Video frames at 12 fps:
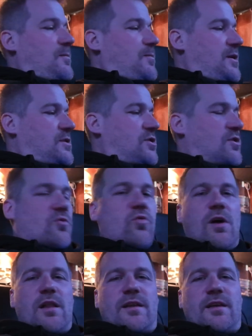picture
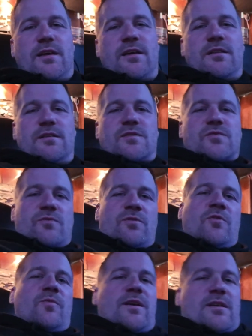quality in this
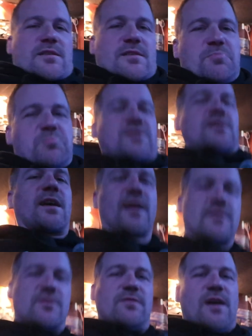room is
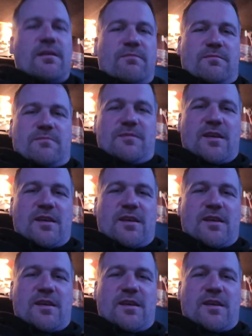second to none.